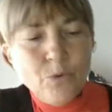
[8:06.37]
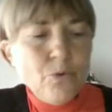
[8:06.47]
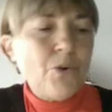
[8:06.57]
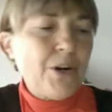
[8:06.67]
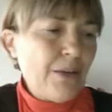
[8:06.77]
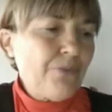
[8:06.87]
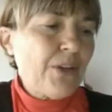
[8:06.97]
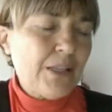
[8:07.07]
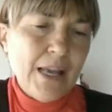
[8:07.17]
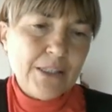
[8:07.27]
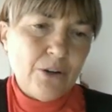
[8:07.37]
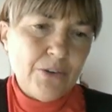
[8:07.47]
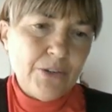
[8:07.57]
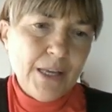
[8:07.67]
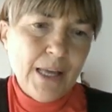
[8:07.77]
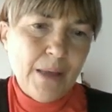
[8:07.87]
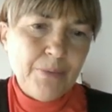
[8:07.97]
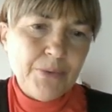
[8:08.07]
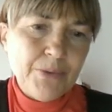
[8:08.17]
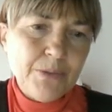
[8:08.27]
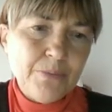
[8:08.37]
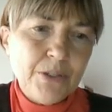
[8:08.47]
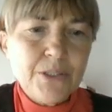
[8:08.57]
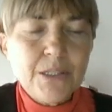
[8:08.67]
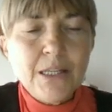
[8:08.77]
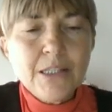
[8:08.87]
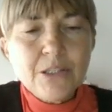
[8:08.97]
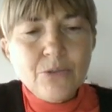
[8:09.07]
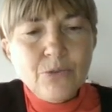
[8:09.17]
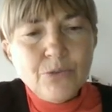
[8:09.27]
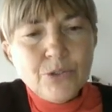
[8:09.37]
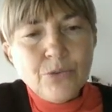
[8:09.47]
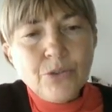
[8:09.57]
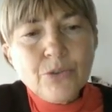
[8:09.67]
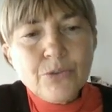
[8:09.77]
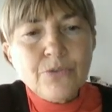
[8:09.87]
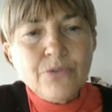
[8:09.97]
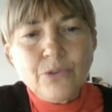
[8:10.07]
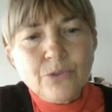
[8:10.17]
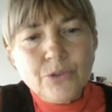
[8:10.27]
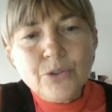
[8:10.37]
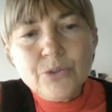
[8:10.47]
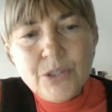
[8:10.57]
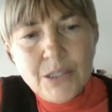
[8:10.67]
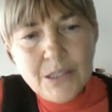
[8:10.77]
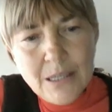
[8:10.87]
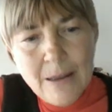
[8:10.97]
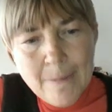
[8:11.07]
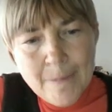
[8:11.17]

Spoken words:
or if it has already happened, because it's also useful to use this